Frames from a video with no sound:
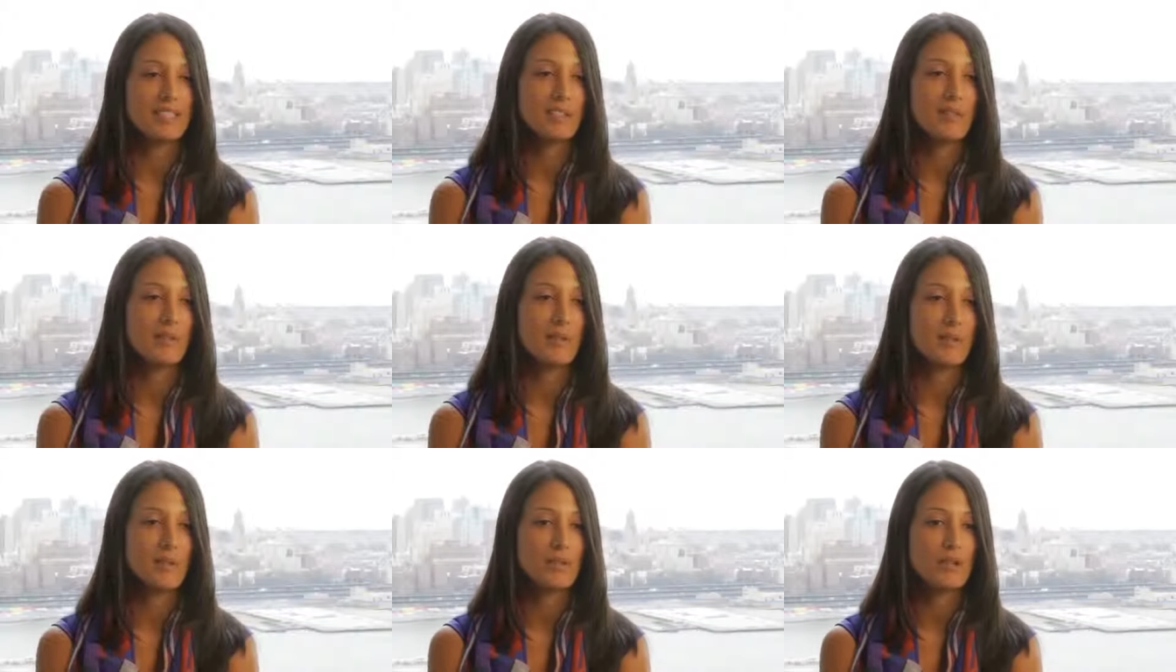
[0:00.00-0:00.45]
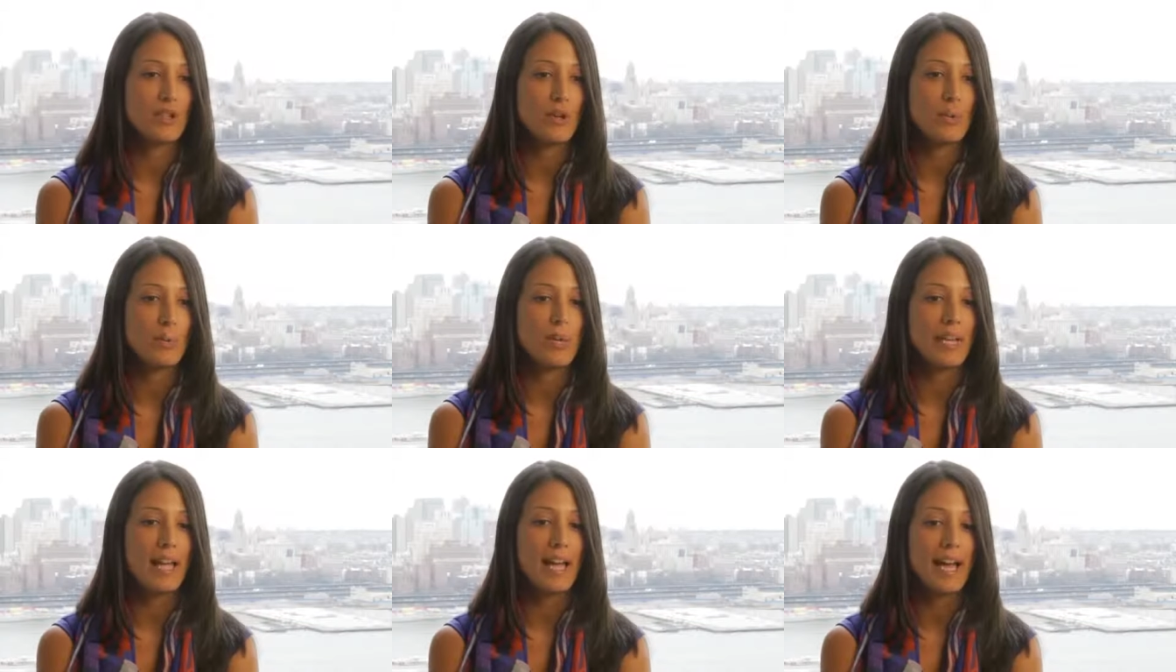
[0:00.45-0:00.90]
in the future.
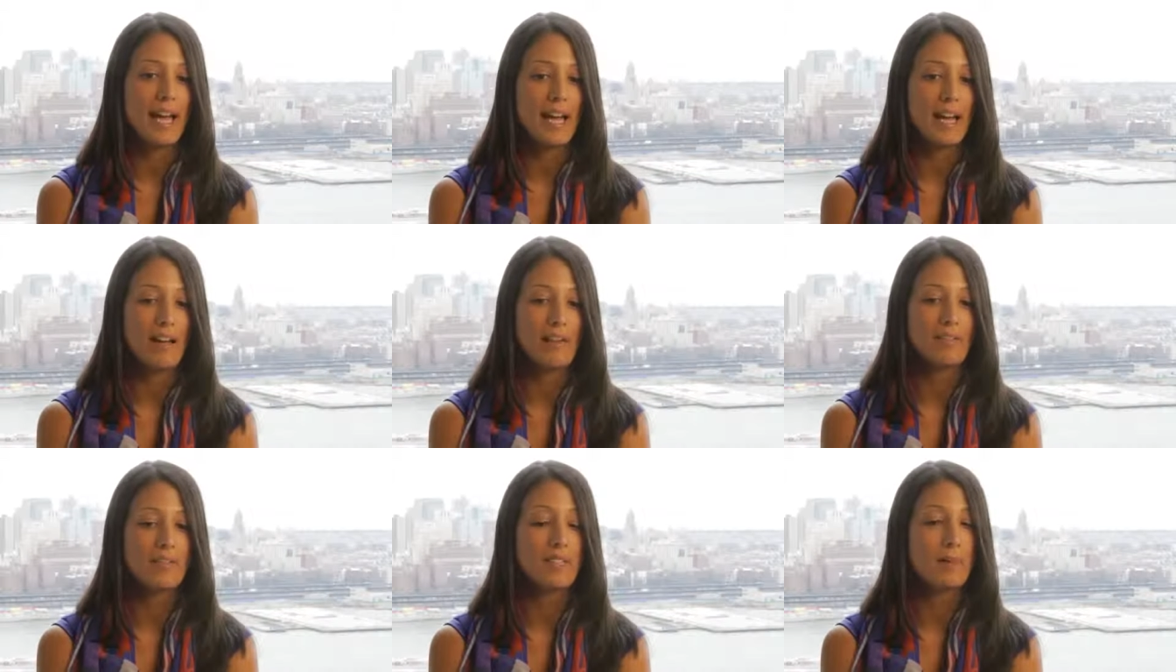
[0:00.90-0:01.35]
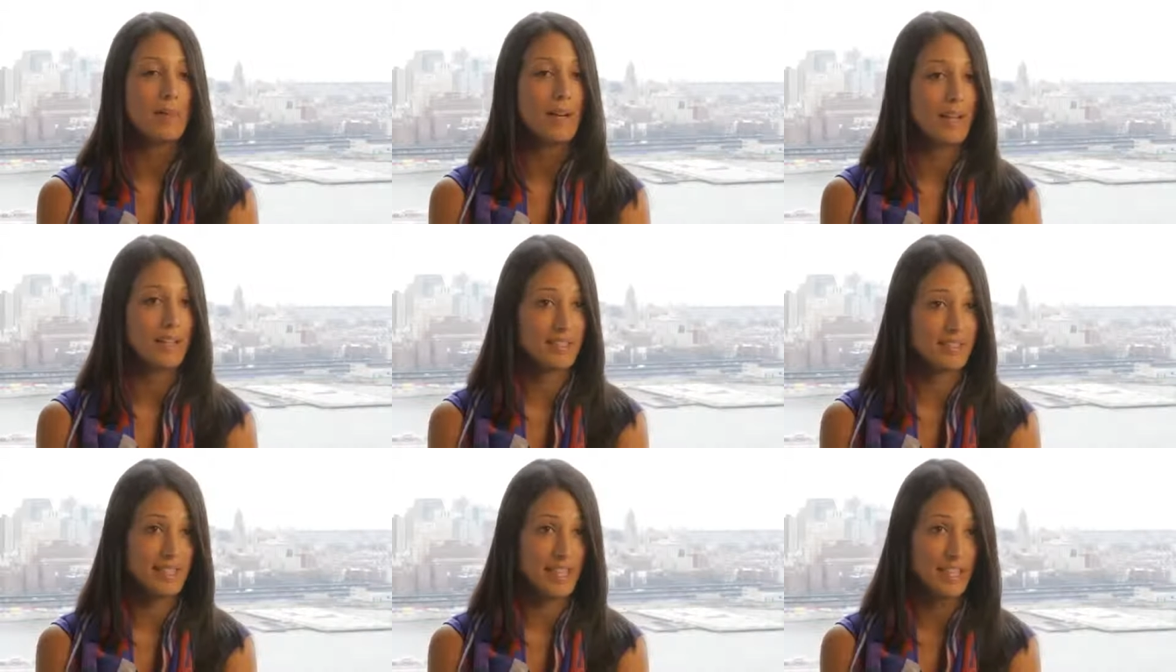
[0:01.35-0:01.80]
We have some
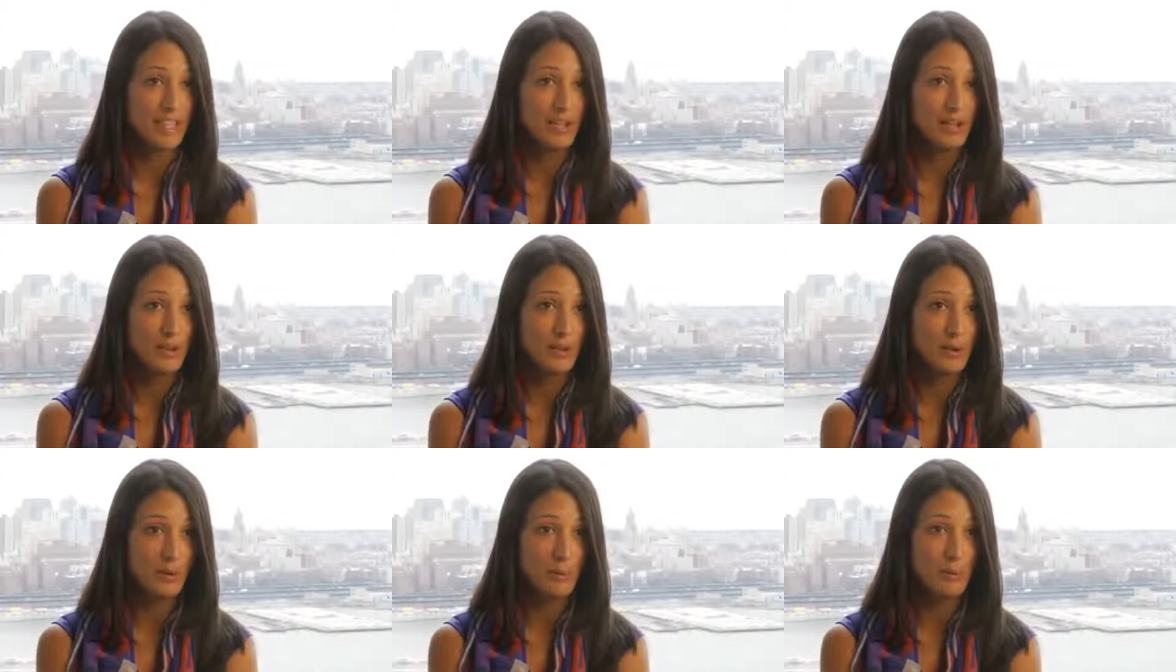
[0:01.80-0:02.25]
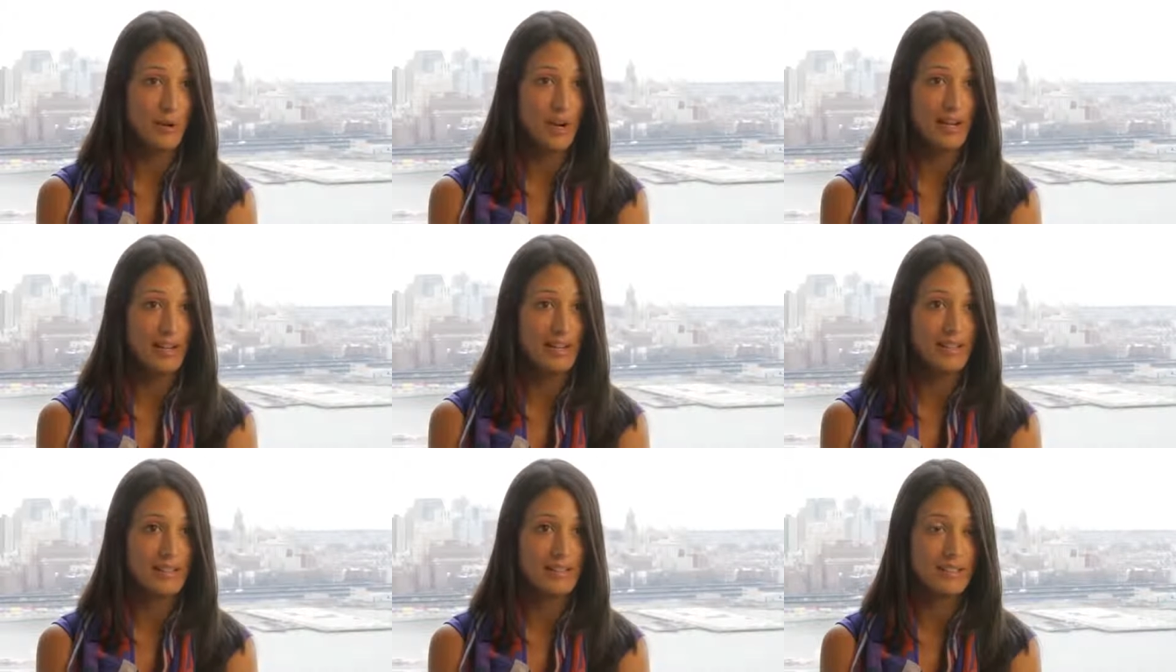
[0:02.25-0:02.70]
exciting new
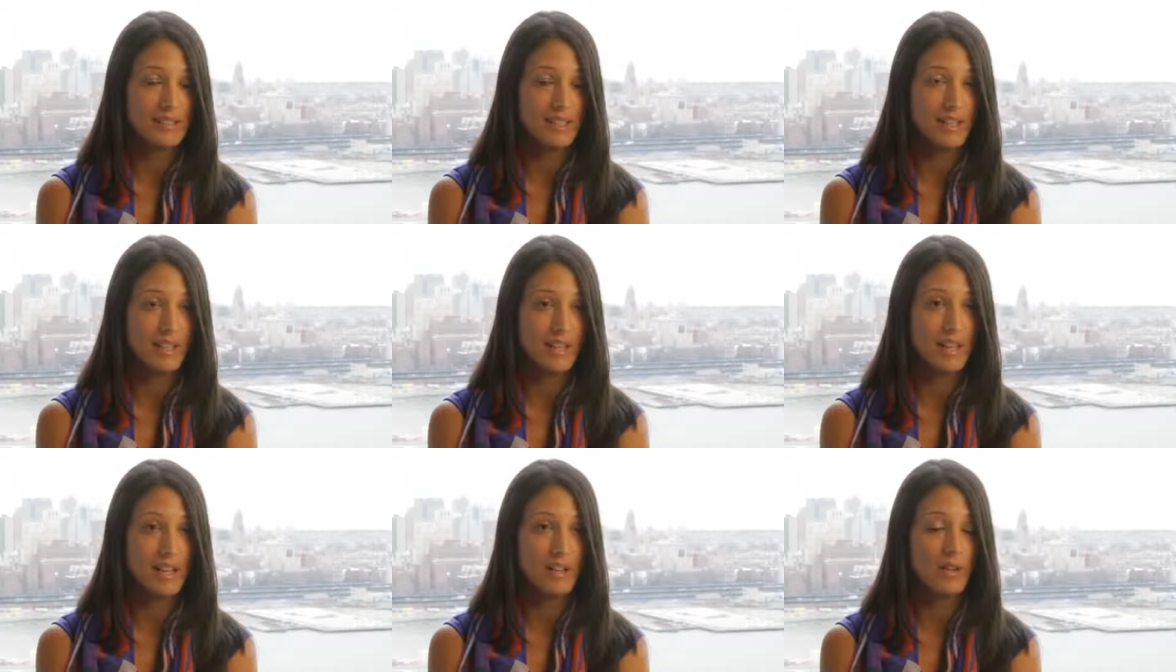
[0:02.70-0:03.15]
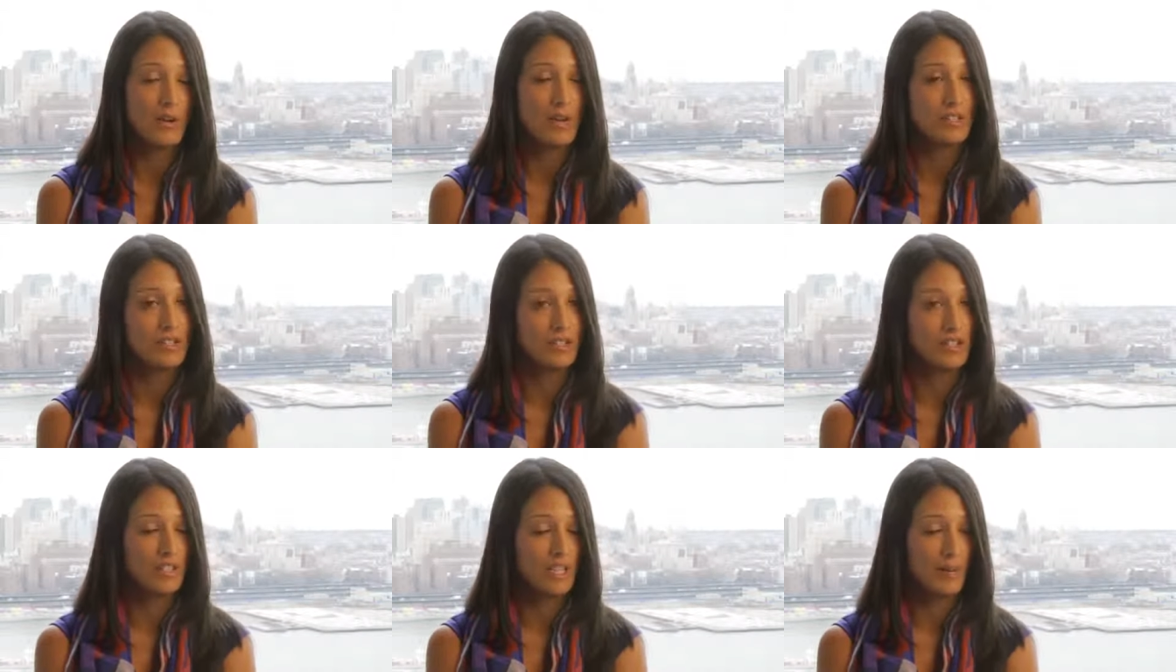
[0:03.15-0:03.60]
product uh,
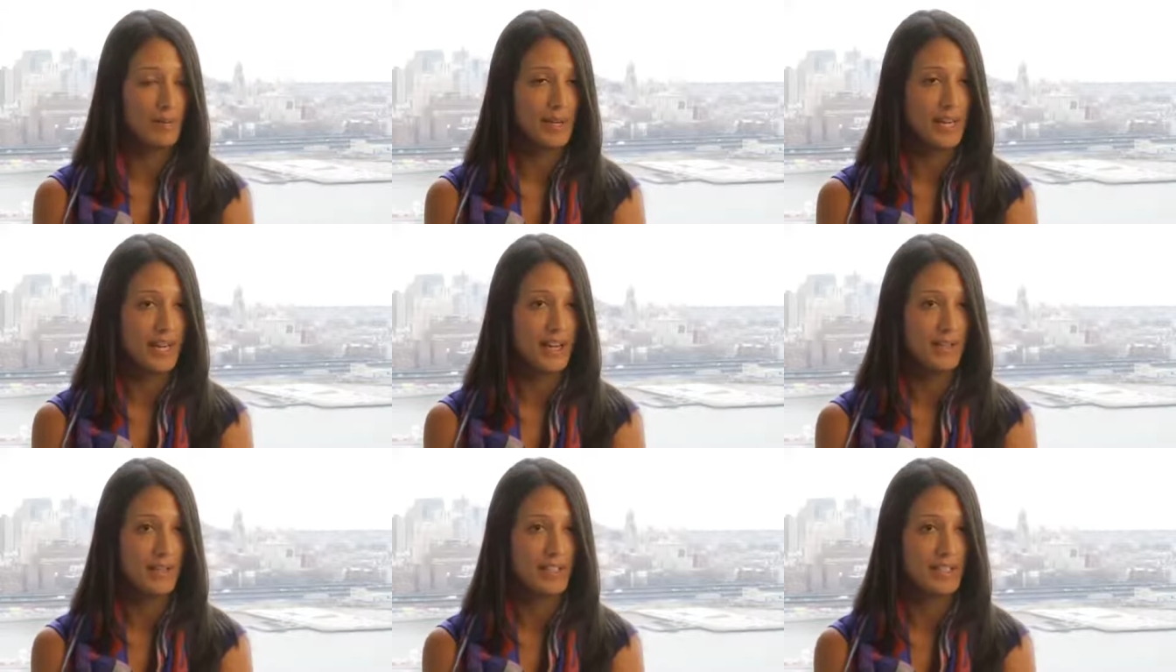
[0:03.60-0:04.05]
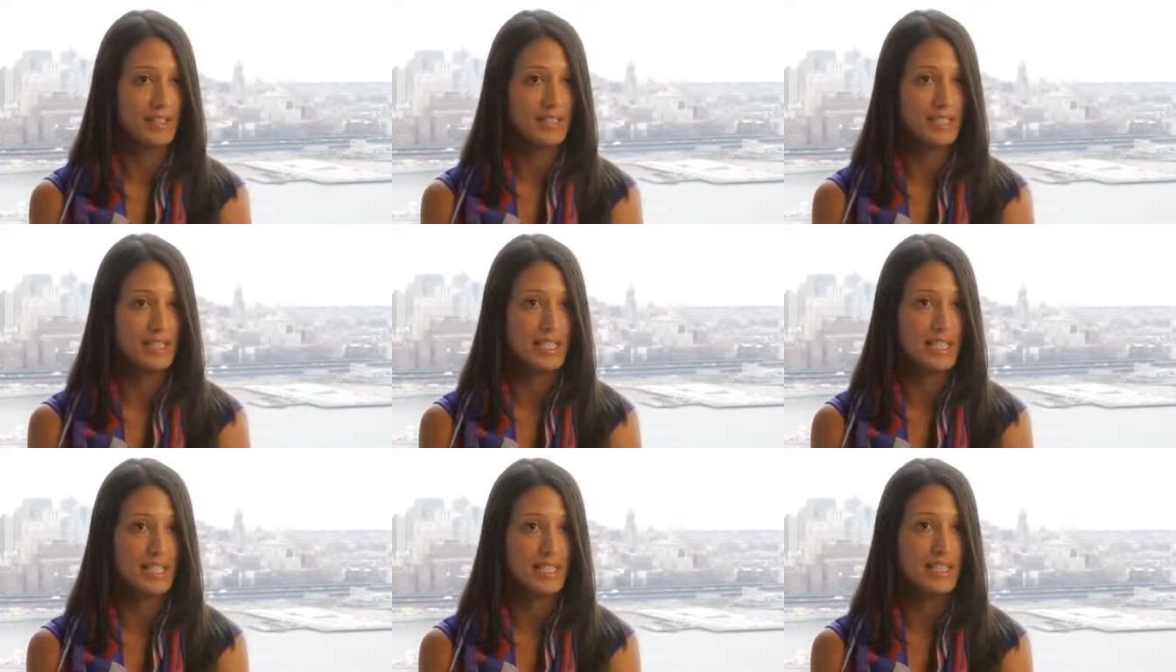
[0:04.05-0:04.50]
launches coming out this
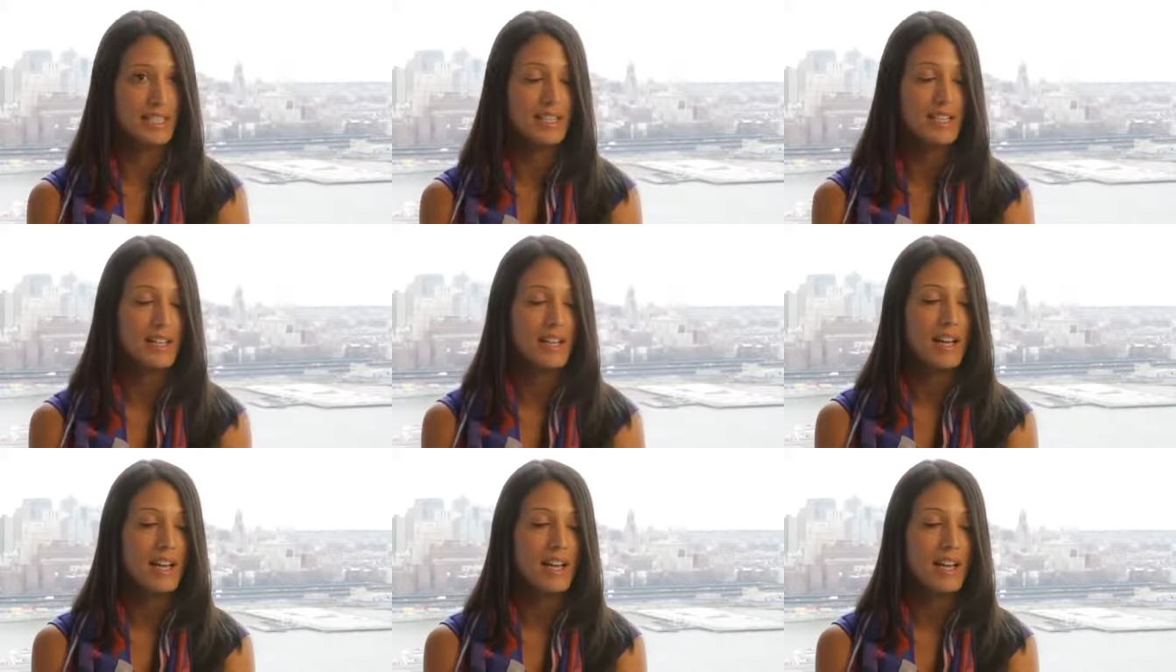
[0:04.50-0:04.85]
year